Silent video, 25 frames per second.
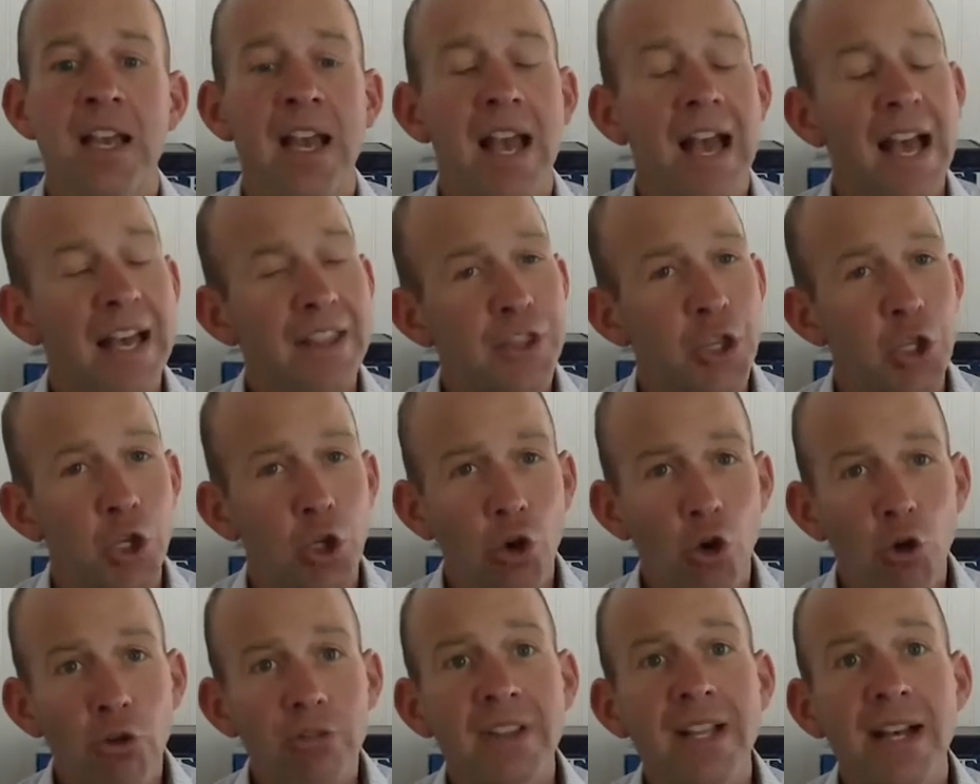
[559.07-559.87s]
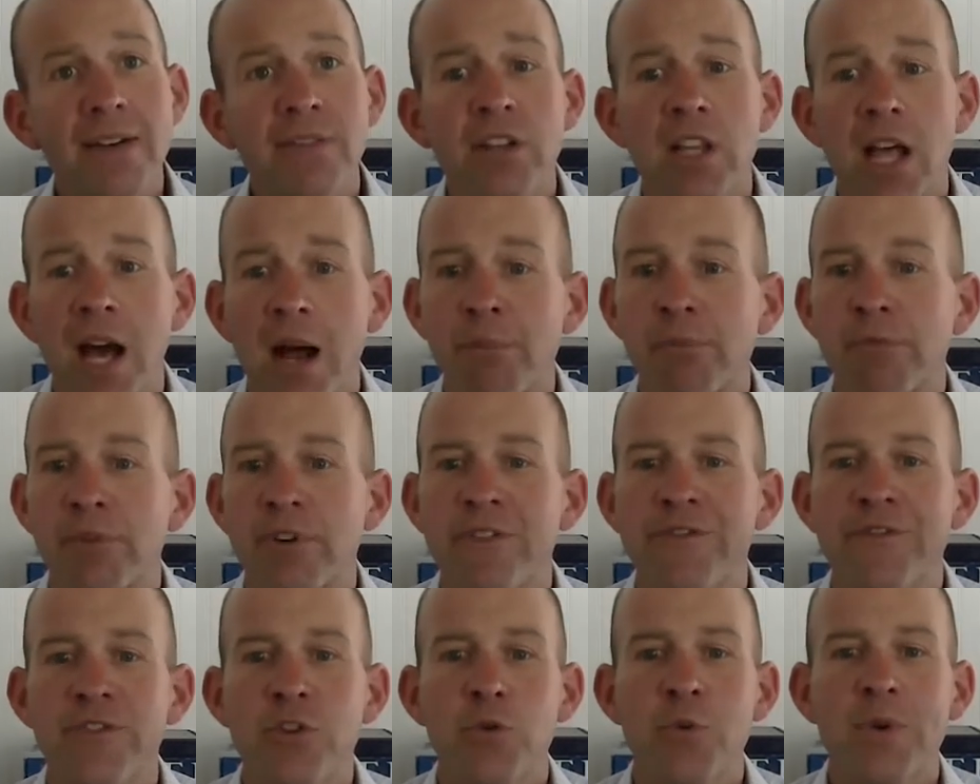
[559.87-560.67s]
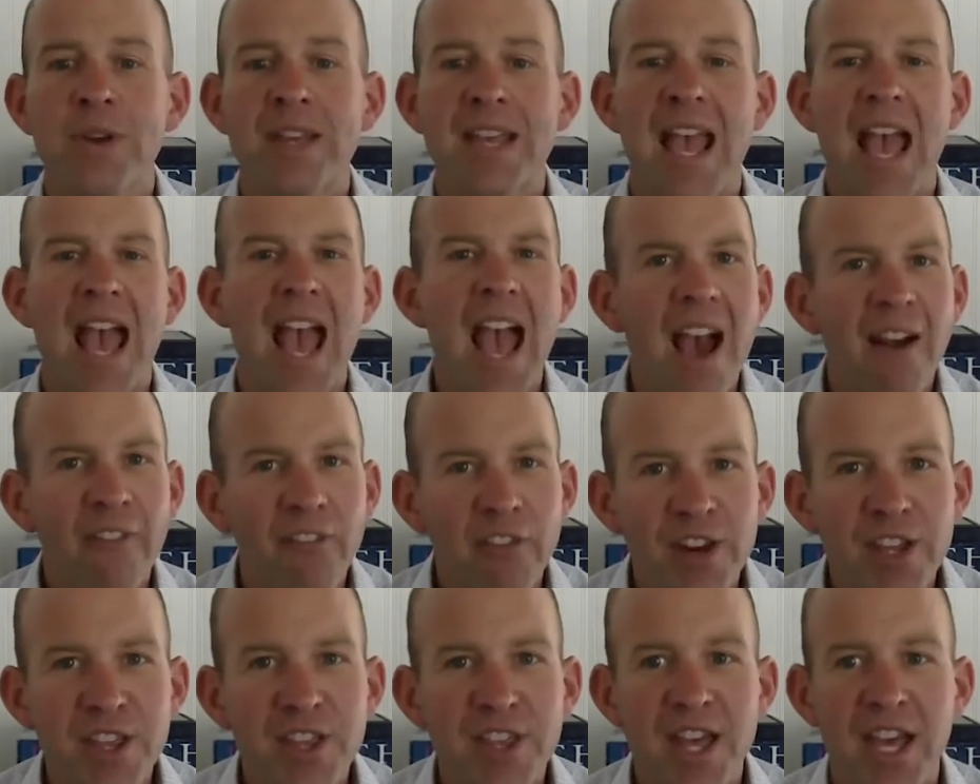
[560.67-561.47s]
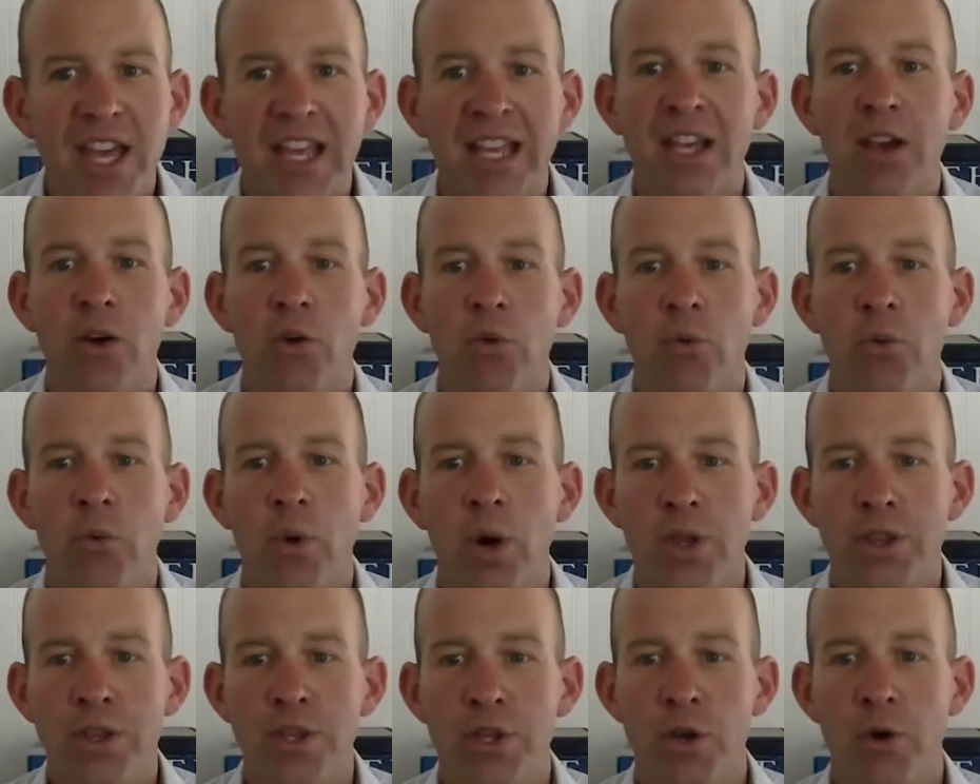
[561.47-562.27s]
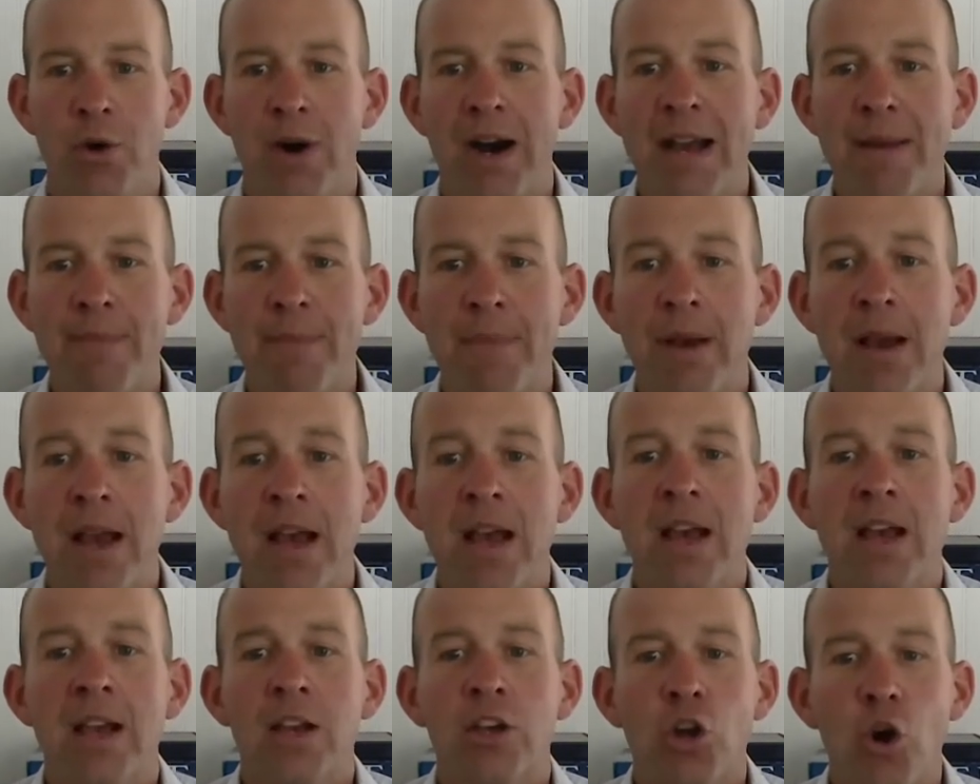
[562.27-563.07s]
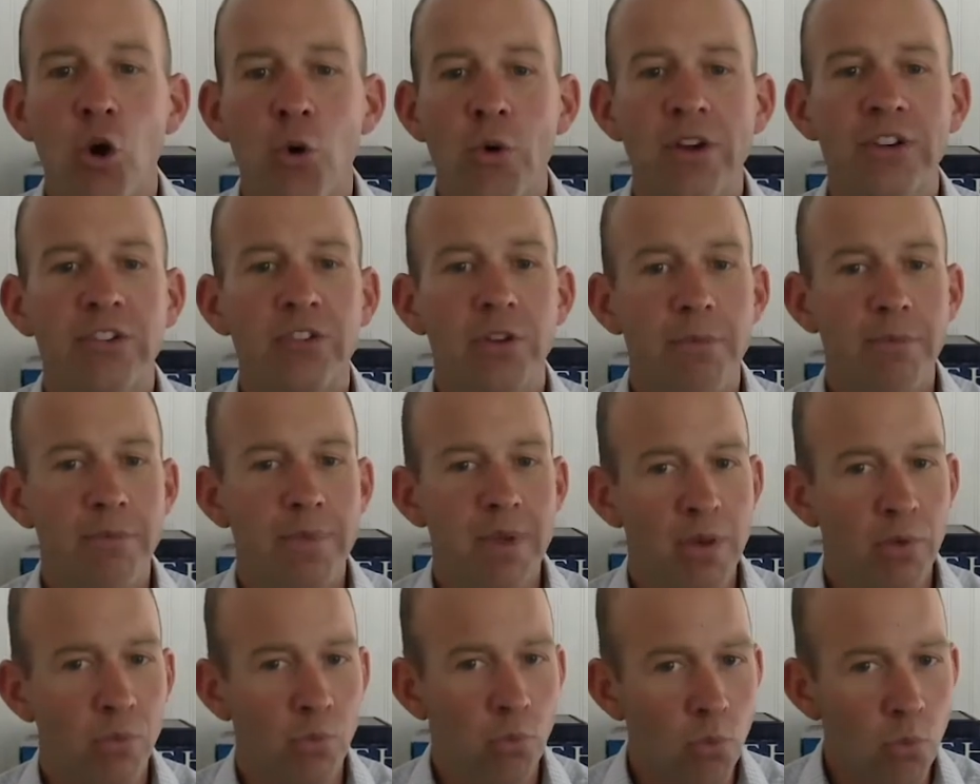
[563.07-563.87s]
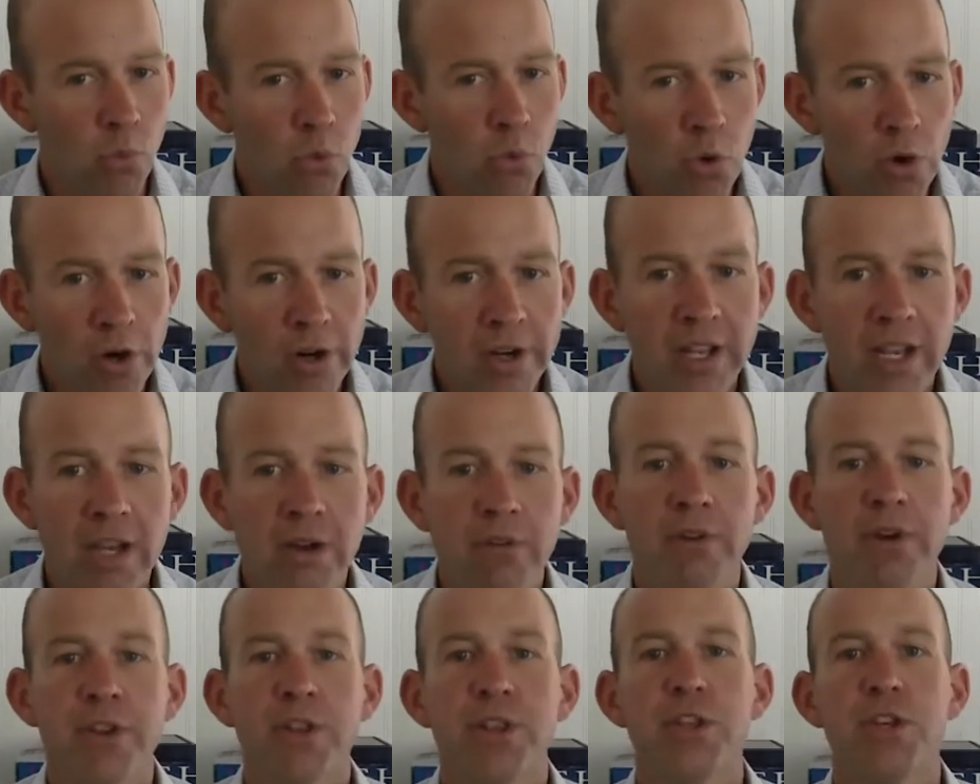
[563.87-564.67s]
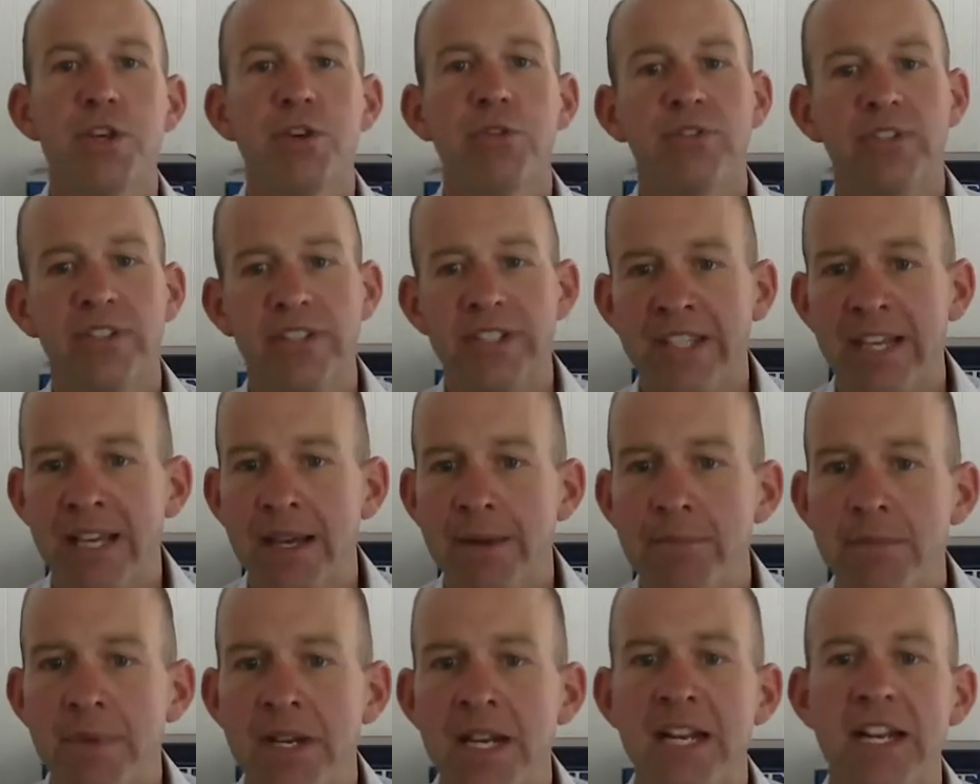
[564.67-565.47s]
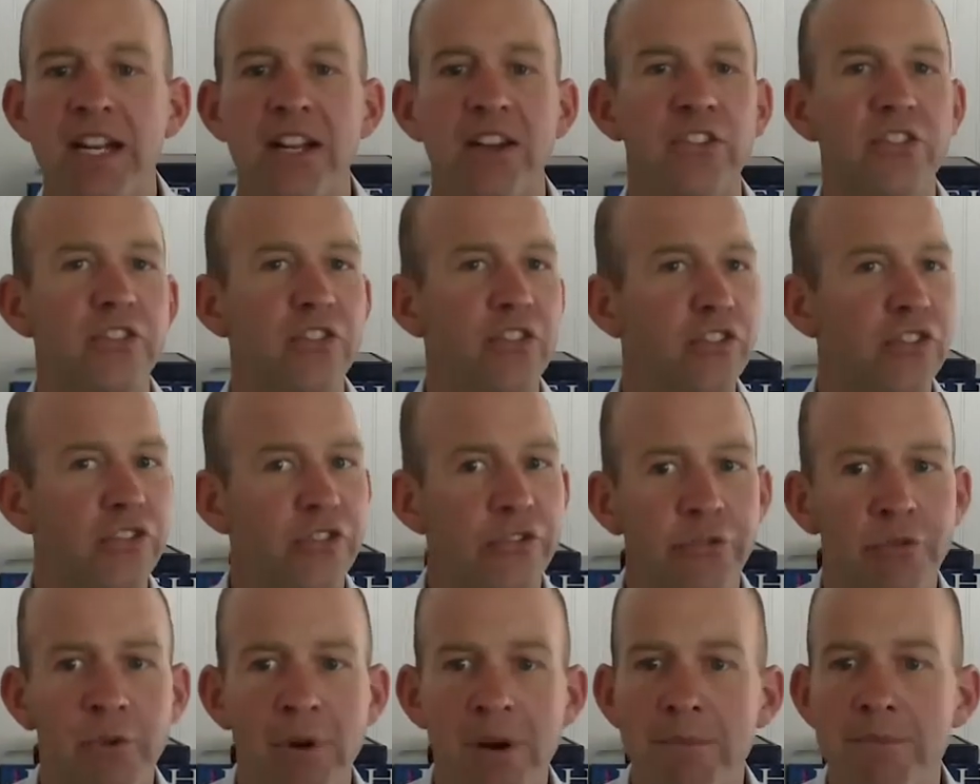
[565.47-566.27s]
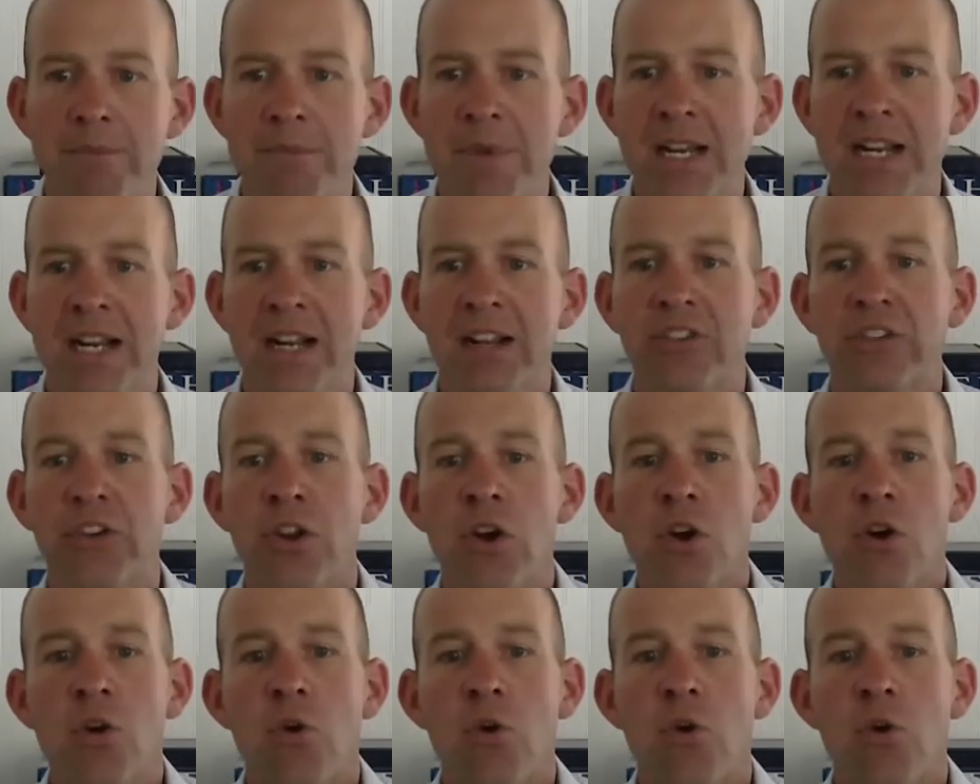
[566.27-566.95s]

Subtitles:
At the gold level, I'm reviewing everything with you. I'm going to be working with you to get meetings, to script meetings.